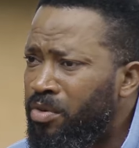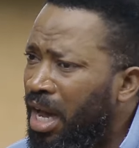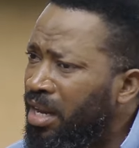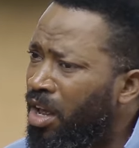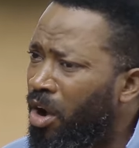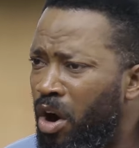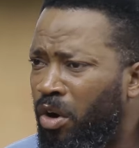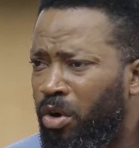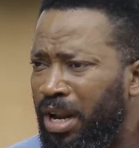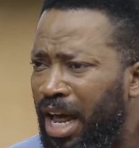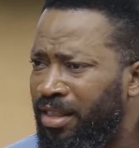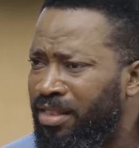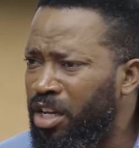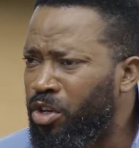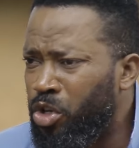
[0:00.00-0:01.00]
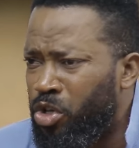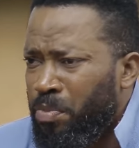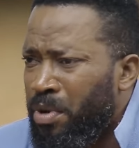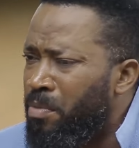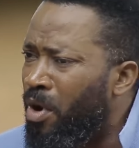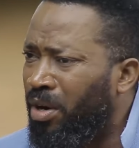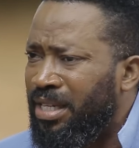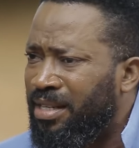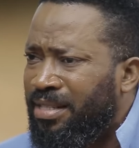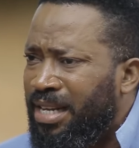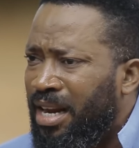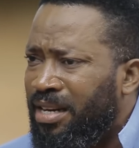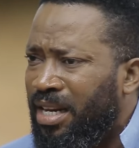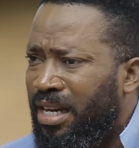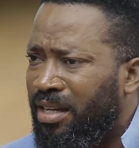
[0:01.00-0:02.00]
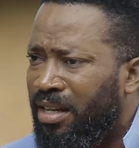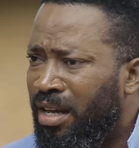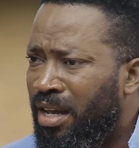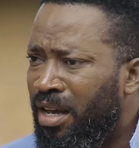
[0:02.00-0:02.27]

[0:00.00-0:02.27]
You are the uncle. I think you should be more understanding.